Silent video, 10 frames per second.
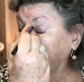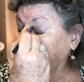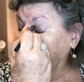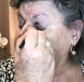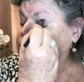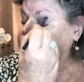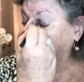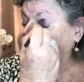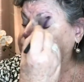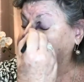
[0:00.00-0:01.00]
Men are
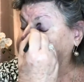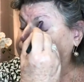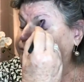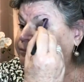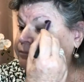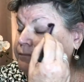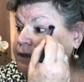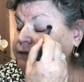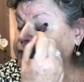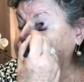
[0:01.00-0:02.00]
logical.
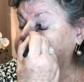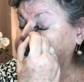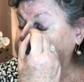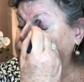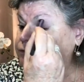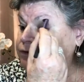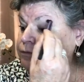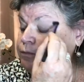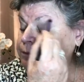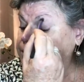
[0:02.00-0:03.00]
Men think with
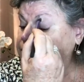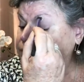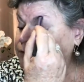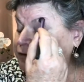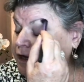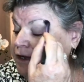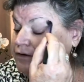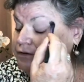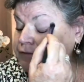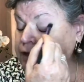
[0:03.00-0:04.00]
logic. Women are the
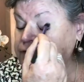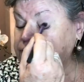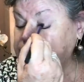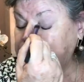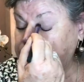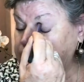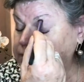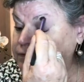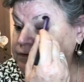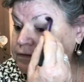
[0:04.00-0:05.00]
creative, artistic
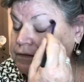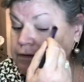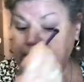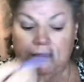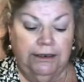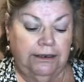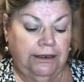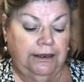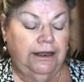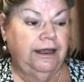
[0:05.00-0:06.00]
ones.
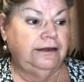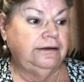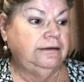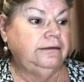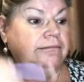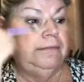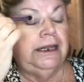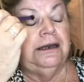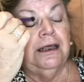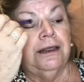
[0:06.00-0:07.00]
And
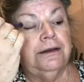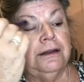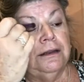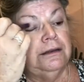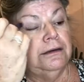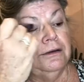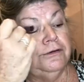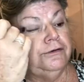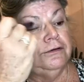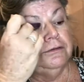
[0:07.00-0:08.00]
men are the
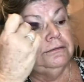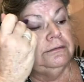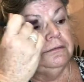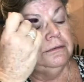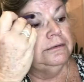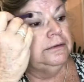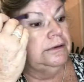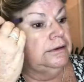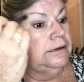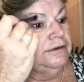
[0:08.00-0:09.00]
logical
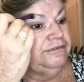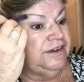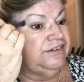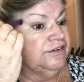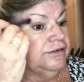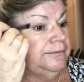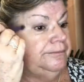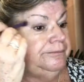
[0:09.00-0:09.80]
fixers.